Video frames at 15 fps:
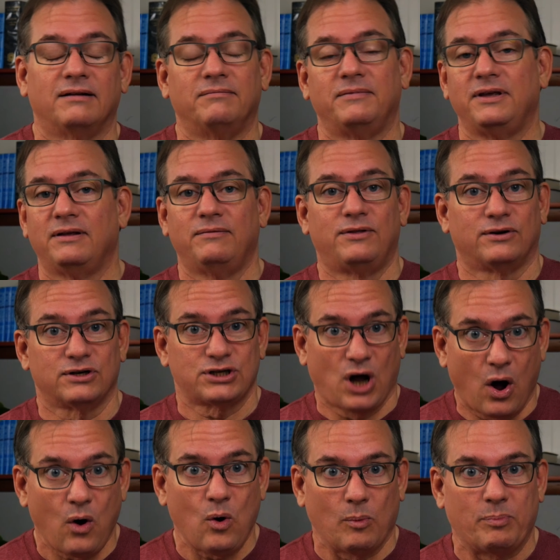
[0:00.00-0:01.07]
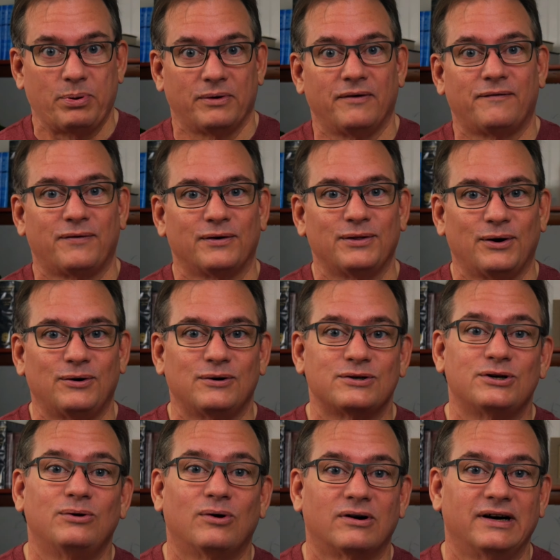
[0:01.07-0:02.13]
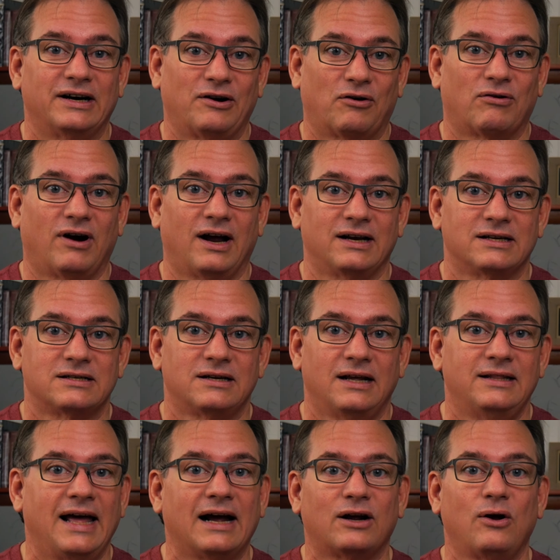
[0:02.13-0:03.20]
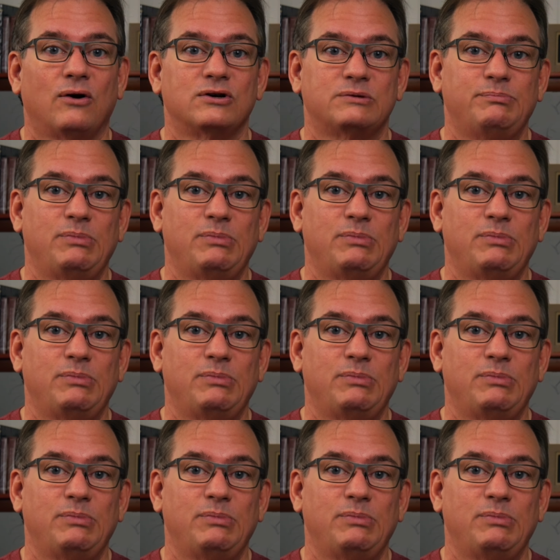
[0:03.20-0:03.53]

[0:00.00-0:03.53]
There's hope for those who are in Christ, and that goes